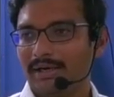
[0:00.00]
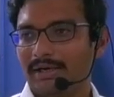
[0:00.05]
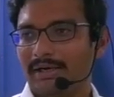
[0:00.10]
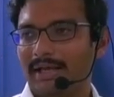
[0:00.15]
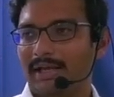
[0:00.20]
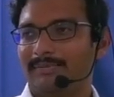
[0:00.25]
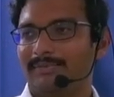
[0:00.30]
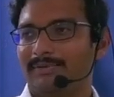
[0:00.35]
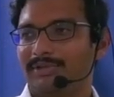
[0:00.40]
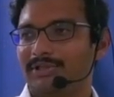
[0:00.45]

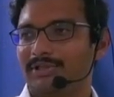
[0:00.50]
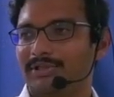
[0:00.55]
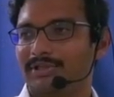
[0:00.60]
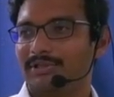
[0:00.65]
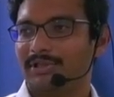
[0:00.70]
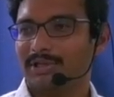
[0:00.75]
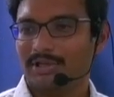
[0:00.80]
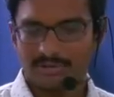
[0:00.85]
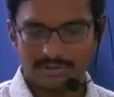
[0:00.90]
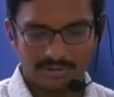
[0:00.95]

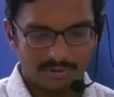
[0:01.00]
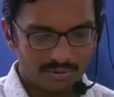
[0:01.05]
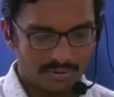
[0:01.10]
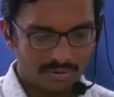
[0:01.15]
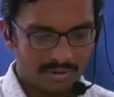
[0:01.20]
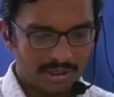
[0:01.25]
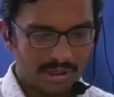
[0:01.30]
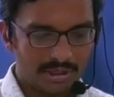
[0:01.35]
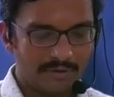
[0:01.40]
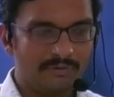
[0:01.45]
dimensions.
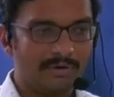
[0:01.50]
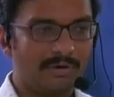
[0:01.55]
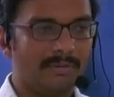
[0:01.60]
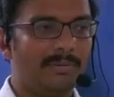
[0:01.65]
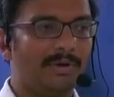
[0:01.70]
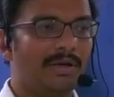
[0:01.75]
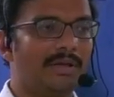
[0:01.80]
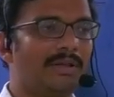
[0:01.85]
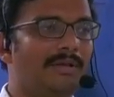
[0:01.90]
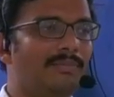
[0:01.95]
Slowly it will
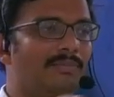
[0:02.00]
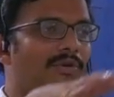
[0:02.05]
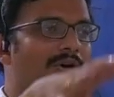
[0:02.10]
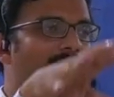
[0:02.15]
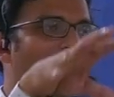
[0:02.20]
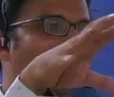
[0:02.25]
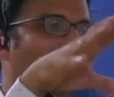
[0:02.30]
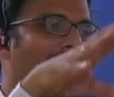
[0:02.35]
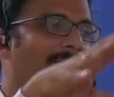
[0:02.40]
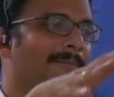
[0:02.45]
build the
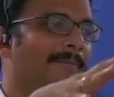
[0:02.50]
model.